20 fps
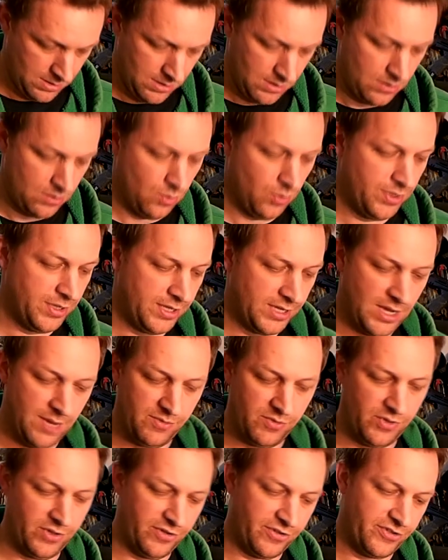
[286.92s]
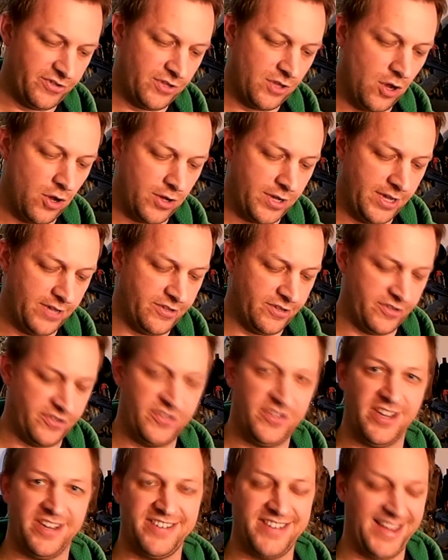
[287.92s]
The one that comes with its stock is a
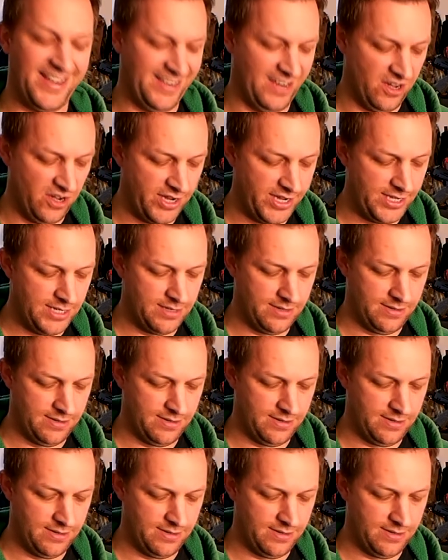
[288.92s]
689.